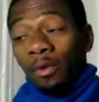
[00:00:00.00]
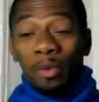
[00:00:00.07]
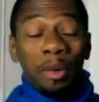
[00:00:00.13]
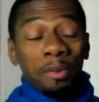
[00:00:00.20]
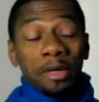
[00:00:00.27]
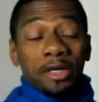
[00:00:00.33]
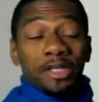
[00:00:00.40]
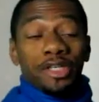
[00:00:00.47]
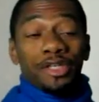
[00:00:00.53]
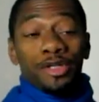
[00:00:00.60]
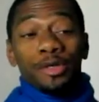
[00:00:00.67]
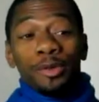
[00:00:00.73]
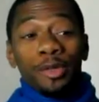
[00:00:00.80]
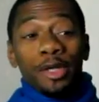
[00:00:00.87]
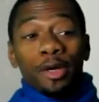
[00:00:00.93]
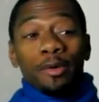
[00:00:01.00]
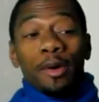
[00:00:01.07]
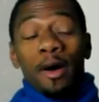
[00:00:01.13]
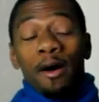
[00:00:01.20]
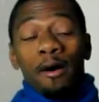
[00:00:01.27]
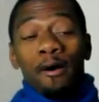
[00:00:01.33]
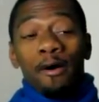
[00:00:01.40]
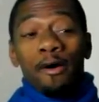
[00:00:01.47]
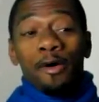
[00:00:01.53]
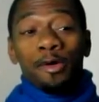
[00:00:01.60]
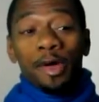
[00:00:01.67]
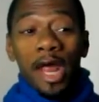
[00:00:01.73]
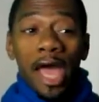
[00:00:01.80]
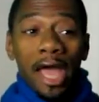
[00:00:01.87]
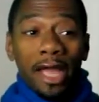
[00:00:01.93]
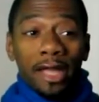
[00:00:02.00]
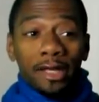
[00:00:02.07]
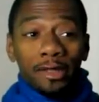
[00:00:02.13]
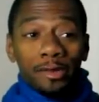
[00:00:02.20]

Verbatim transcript: We were in the studio all night.